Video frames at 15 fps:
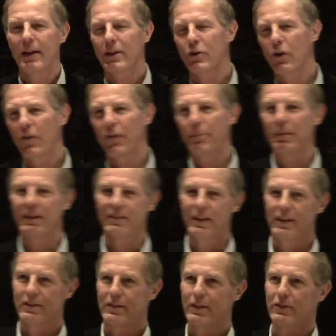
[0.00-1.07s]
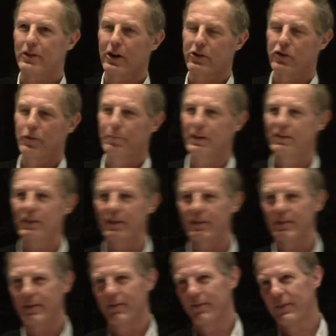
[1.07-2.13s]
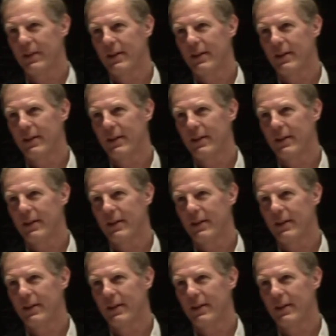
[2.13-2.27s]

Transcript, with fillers: You have a business, you start your business,